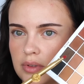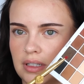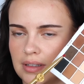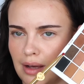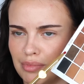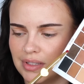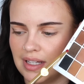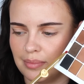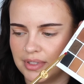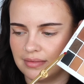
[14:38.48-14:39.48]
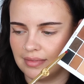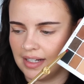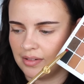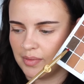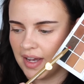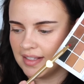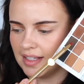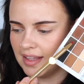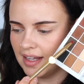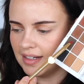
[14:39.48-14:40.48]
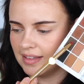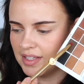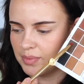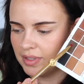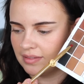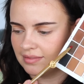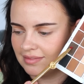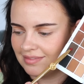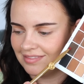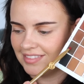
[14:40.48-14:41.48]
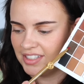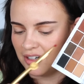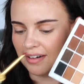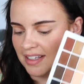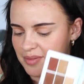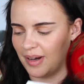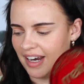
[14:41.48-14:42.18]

Well, a couple steps. I don't know why I said that. This one, the darkest